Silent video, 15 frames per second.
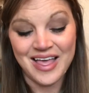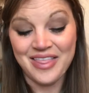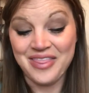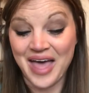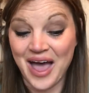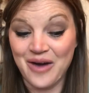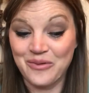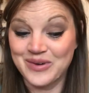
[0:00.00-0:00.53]

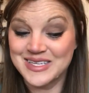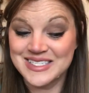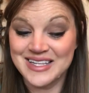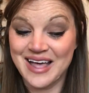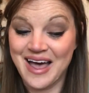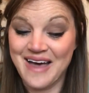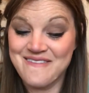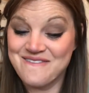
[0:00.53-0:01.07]
That was
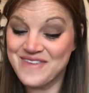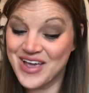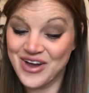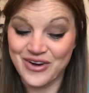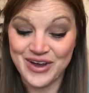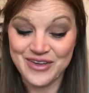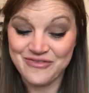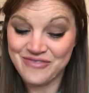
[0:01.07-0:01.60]

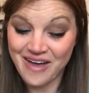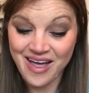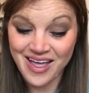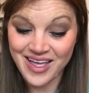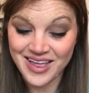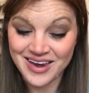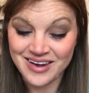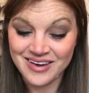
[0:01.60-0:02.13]
very
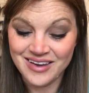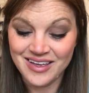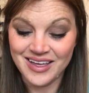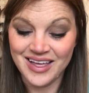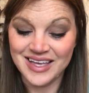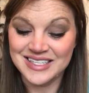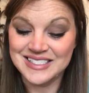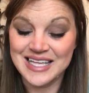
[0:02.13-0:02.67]
fun,
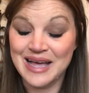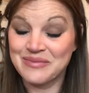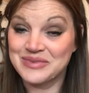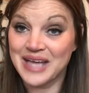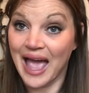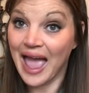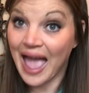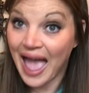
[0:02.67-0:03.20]
except
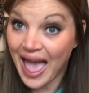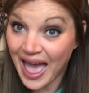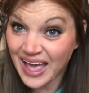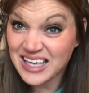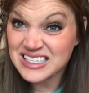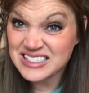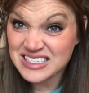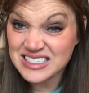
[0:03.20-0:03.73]
I
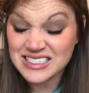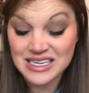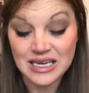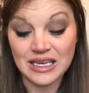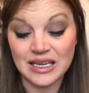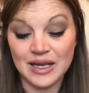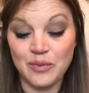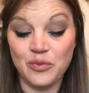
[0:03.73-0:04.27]

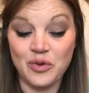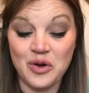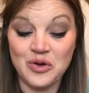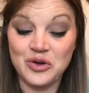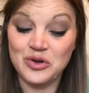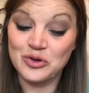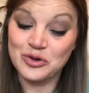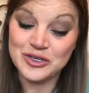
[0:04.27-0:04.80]
accidentally
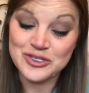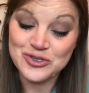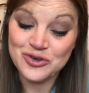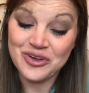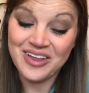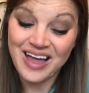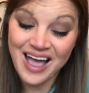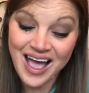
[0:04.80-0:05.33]
broke your crystal
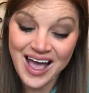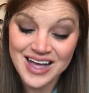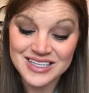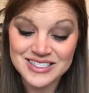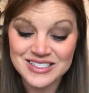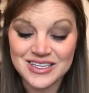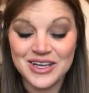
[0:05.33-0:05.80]
glass.